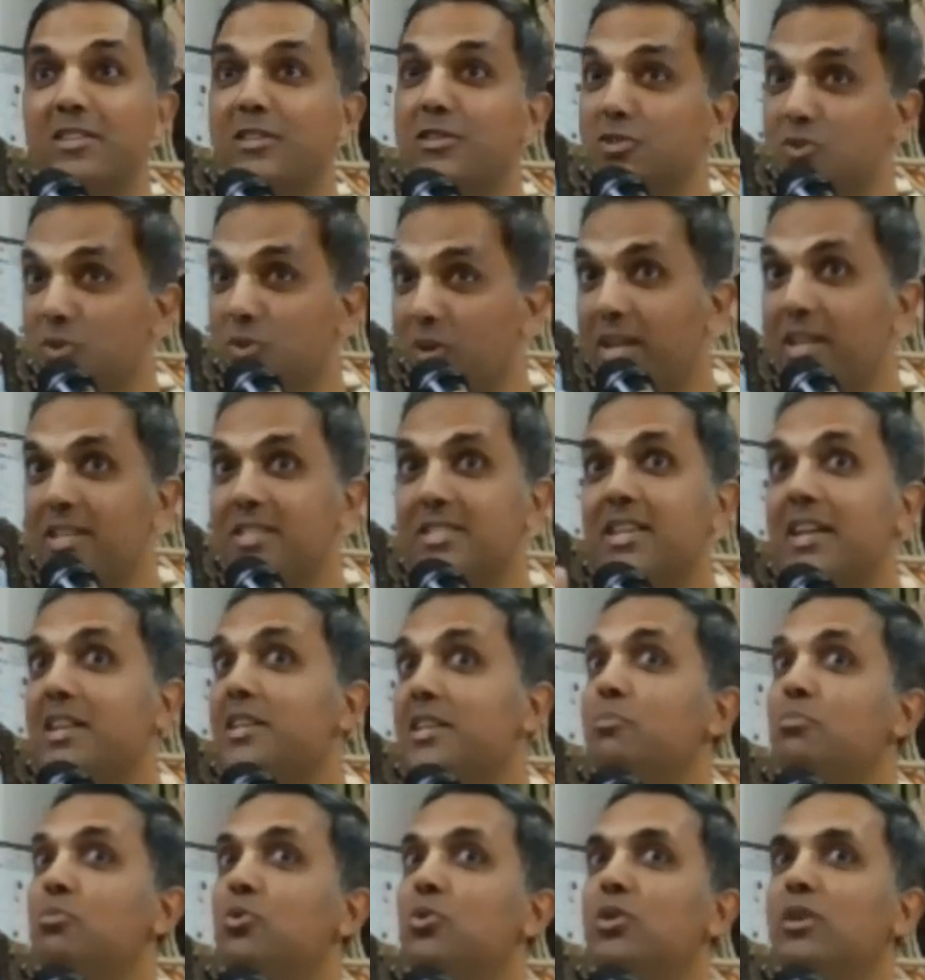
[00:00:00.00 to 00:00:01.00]
this is to
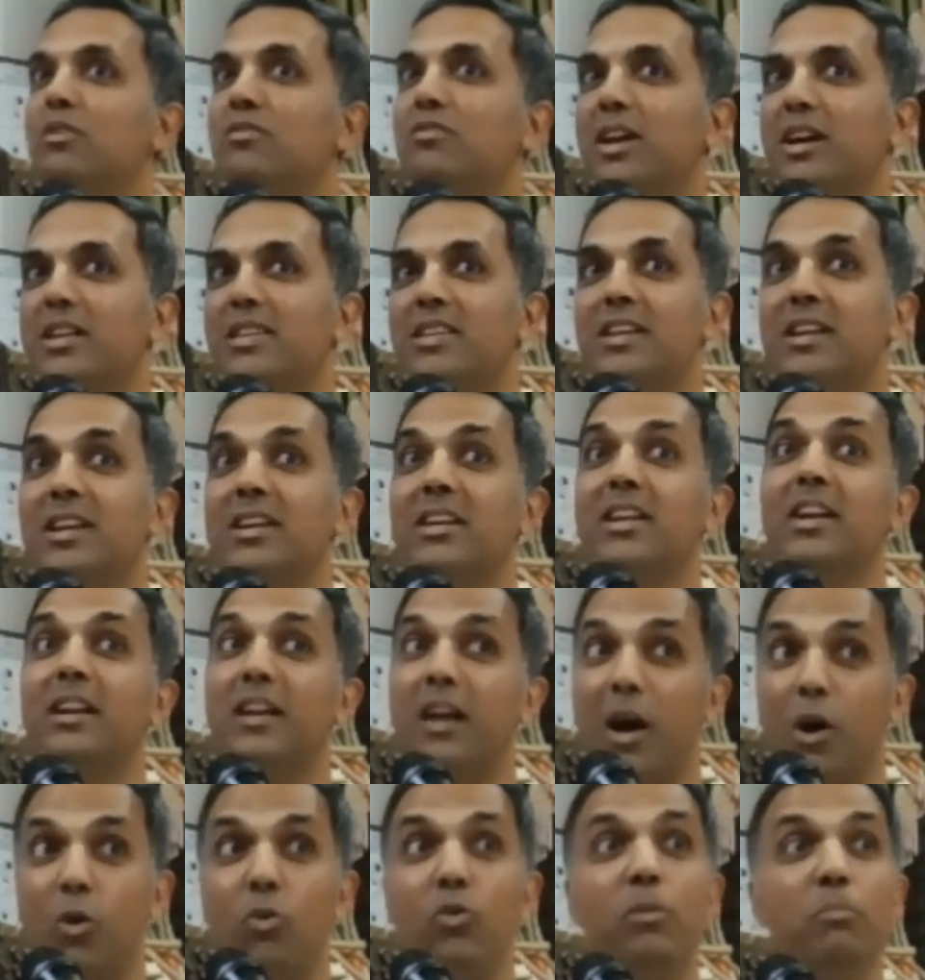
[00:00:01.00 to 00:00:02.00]
understand the mood of
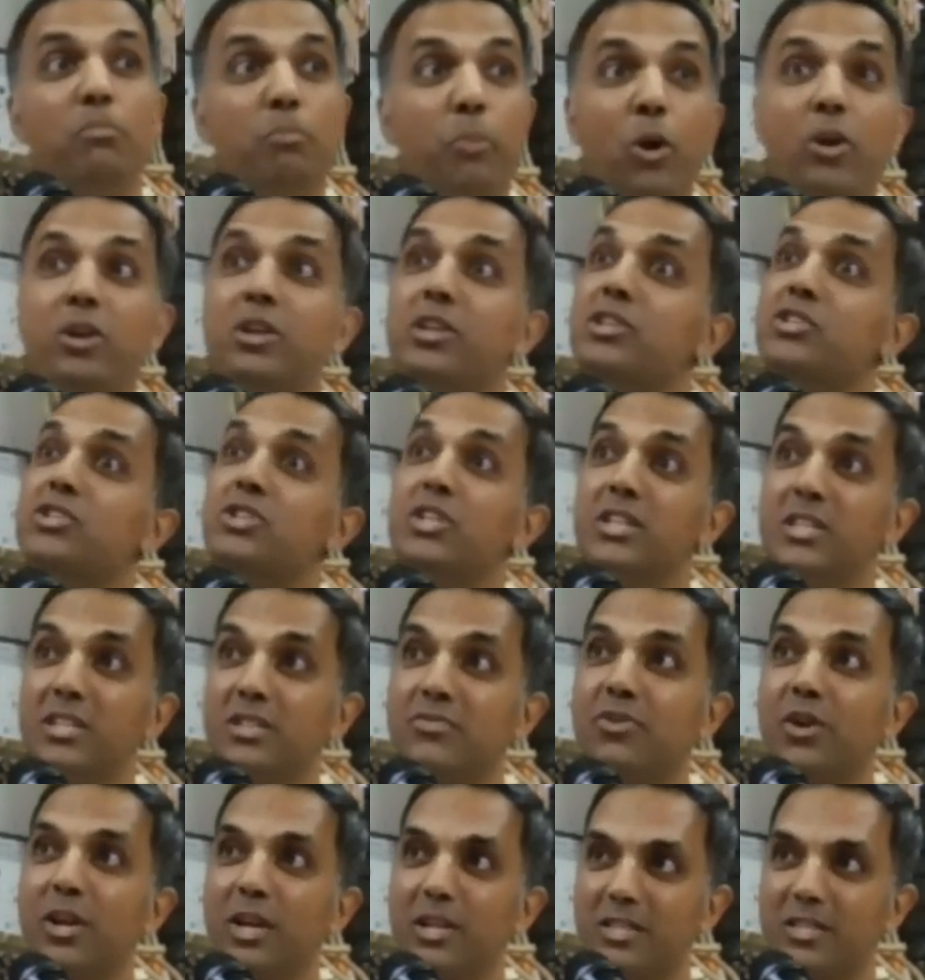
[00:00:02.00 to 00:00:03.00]
Radharani and how important she
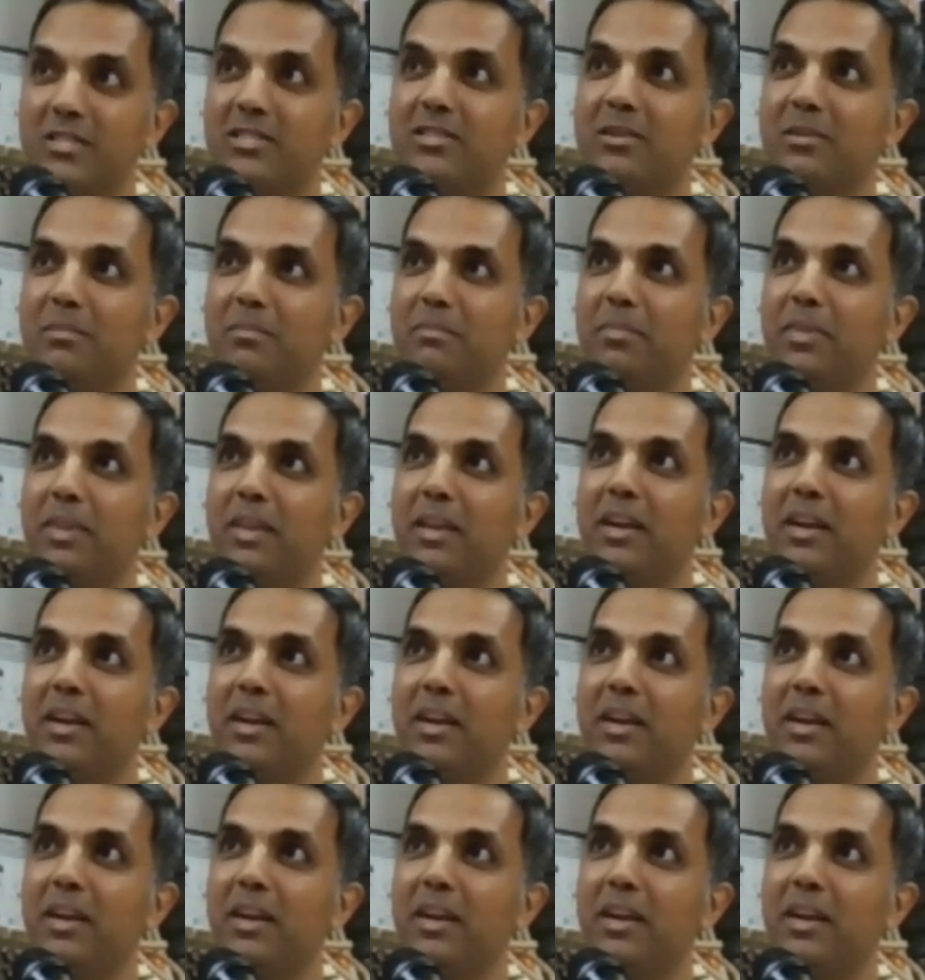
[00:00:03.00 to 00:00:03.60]
is for us.